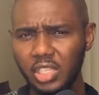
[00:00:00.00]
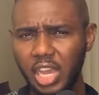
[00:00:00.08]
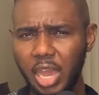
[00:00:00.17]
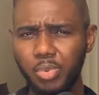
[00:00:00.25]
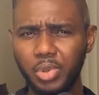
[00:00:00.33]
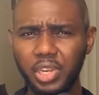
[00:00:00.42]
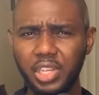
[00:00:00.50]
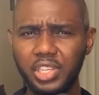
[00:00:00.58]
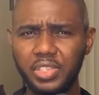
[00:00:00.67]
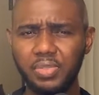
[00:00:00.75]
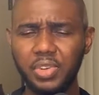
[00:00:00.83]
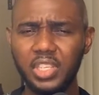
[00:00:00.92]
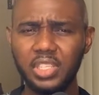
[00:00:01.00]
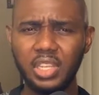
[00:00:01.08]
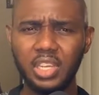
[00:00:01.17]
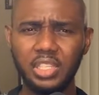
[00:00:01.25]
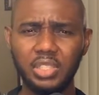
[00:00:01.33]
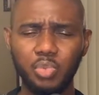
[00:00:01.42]
apparently his friend's
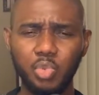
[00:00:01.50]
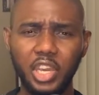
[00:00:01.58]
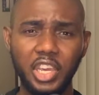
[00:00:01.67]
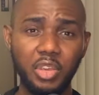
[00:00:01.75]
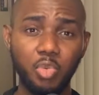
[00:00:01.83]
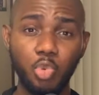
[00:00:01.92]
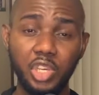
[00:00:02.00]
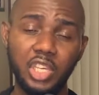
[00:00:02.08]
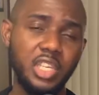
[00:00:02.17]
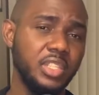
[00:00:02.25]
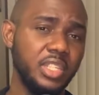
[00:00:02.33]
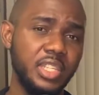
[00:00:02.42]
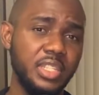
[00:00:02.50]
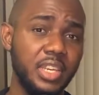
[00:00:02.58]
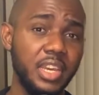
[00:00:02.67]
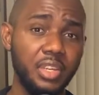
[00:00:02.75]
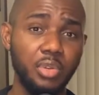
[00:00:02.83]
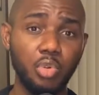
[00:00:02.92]
legs were getting weak. He's
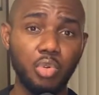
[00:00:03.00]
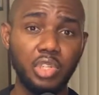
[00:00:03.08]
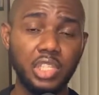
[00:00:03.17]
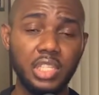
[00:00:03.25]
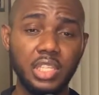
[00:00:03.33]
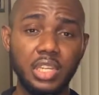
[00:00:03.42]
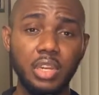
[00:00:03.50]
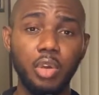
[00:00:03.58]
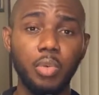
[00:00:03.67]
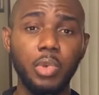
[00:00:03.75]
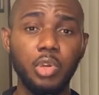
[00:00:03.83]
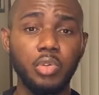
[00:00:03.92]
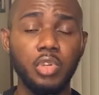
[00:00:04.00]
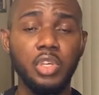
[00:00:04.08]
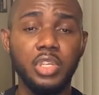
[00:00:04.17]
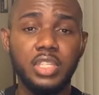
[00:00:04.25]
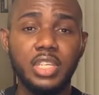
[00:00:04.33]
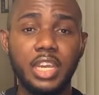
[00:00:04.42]
getting old. It's a normal
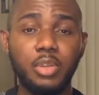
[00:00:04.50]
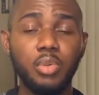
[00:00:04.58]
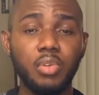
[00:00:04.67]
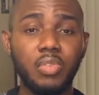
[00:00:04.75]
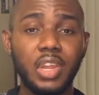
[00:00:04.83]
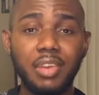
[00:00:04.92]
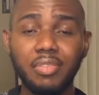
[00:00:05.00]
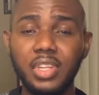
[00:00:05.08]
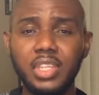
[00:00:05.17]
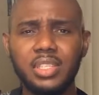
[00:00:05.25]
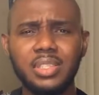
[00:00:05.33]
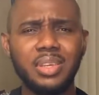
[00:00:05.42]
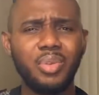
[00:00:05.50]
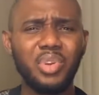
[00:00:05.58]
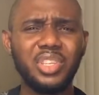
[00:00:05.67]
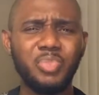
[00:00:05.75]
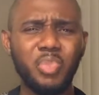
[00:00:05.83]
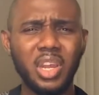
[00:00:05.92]
cycle of life, and this is the
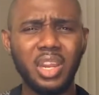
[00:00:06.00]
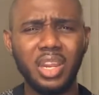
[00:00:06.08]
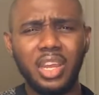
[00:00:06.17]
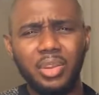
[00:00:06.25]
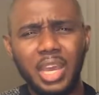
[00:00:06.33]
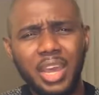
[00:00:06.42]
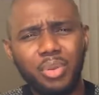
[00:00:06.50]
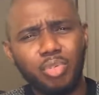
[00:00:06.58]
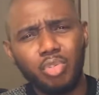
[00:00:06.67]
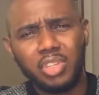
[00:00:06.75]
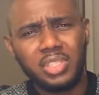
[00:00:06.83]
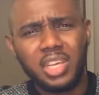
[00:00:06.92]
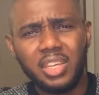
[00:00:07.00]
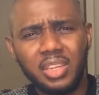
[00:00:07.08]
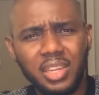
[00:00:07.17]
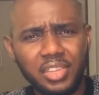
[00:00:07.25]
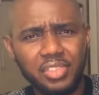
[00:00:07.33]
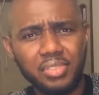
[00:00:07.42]
crazy part that I don't understand in
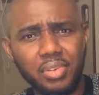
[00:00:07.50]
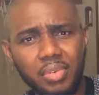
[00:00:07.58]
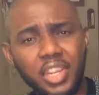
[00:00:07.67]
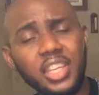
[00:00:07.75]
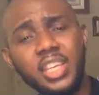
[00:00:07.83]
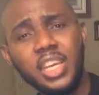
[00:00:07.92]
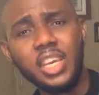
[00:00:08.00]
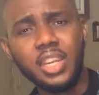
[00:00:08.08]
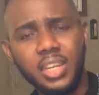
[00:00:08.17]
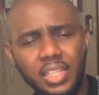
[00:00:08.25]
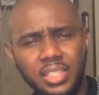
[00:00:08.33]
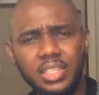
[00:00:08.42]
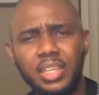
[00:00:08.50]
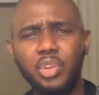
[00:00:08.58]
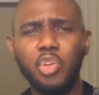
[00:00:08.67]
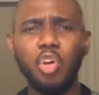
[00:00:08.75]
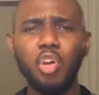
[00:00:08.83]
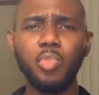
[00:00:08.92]
Nigeria, right? This is a
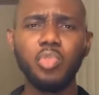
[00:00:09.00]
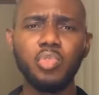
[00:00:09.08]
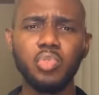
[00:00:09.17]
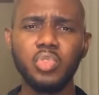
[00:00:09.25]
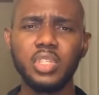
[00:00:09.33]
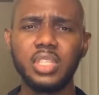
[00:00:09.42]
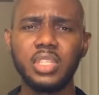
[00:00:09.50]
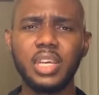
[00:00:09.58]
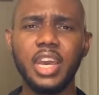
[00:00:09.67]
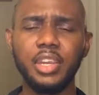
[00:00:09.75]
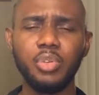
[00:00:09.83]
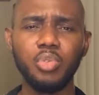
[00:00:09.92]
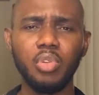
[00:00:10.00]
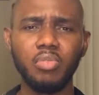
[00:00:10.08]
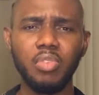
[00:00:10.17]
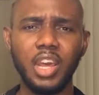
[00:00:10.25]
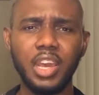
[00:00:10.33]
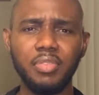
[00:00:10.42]
normal cycle of
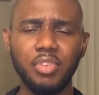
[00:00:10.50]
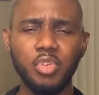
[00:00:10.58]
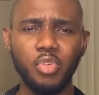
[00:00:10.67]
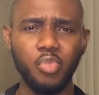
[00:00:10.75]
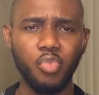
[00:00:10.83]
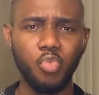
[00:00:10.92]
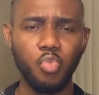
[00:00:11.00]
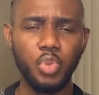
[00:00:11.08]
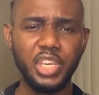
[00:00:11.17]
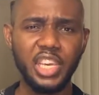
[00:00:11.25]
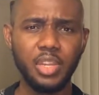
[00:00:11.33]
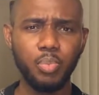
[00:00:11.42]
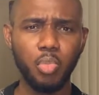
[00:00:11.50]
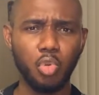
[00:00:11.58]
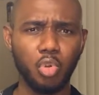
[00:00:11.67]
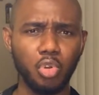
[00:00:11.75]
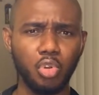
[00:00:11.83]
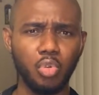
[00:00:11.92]
life. We get
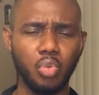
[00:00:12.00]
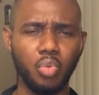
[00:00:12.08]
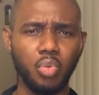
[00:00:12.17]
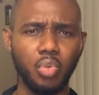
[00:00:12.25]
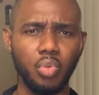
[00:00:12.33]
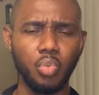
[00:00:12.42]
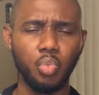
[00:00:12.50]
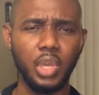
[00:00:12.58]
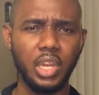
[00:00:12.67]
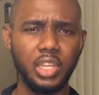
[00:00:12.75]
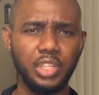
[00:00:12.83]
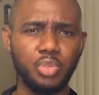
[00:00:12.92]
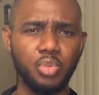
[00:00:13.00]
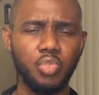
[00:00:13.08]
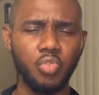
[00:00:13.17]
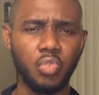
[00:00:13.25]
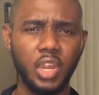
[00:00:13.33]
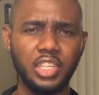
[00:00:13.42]
born, we are little,
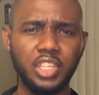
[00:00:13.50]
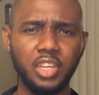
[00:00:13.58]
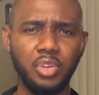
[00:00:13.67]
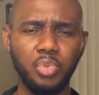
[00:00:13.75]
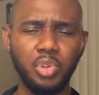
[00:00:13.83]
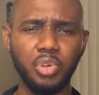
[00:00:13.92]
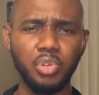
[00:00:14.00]
fragile. We